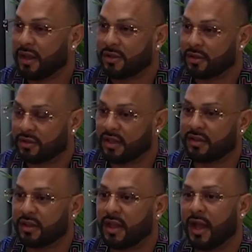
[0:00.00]
So things
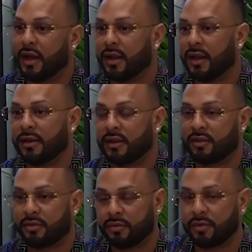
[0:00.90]
like that, and this
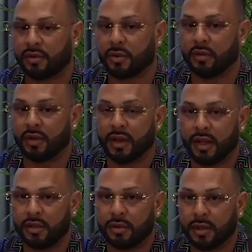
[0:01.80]
is this is why I really
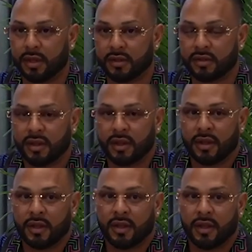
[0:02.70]
like you because
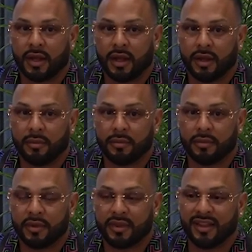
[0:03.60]
um,
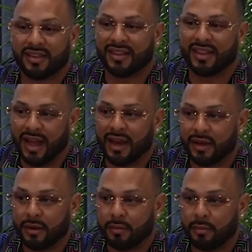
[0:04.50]
things like that
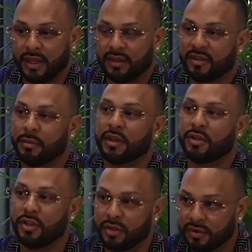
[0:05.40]
mean something
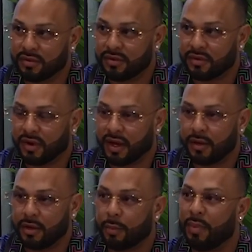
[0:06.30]
to you, mm. right?
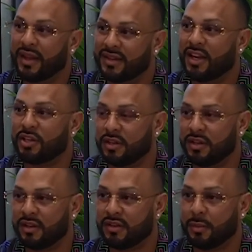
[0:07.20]
You pay attention
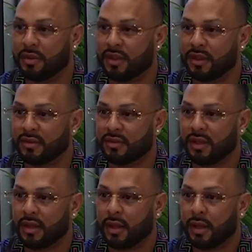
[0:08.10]
to these type of things,
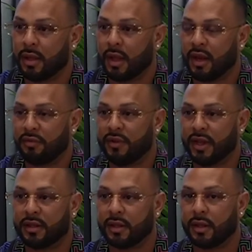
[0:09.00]
and I feel
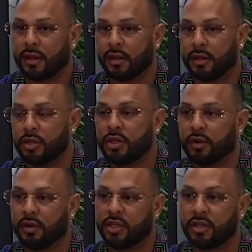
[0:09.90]
like the the new
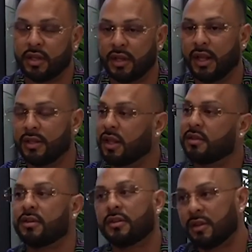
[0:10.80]
generation today
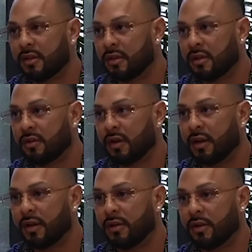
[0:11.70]
doesn't,
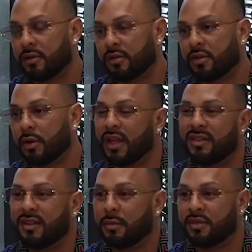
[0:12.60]
right? They're so
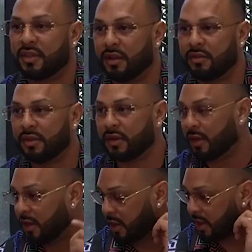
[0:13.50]
into themselves and
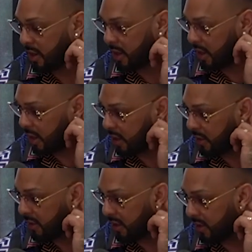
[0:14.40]

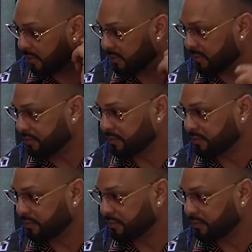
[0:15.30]
and um,